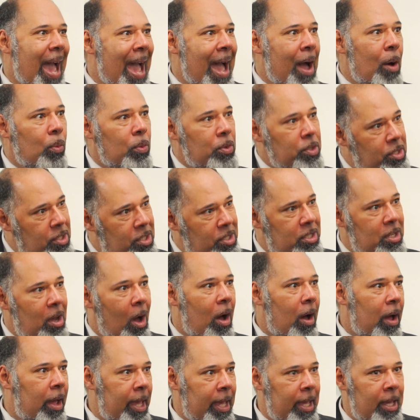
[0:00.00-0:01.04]

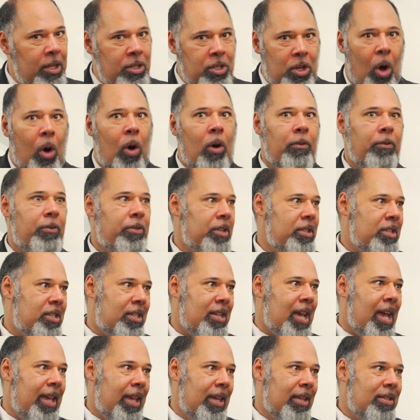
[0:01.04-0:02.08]
outside of the
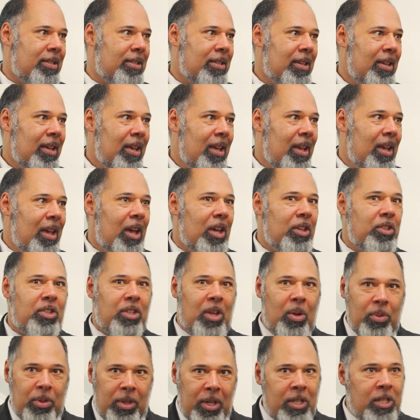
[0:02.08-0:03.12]
state. So
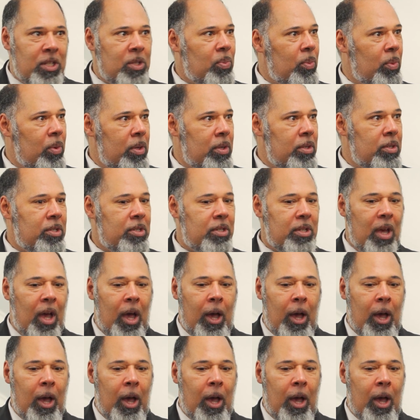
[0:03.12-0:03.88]
this was